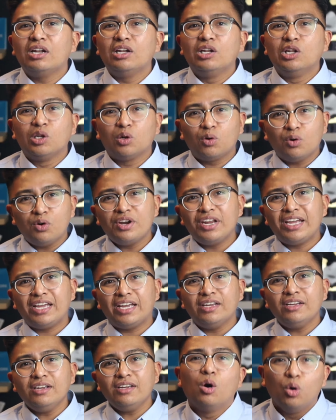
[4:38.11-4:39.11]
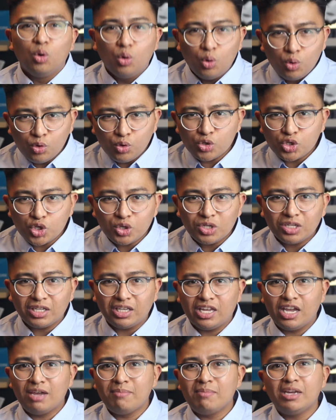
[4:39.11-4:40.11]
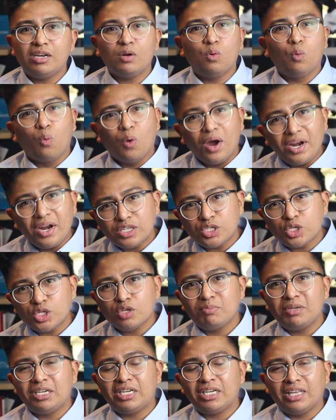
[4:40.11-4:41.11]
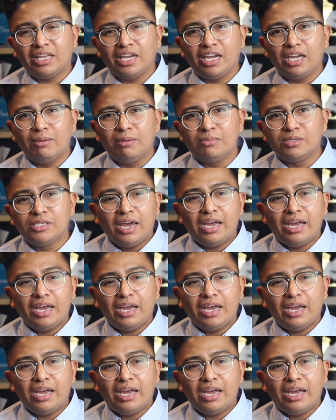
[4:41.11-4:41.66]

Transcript: learning who should claim it, when it should be claimed,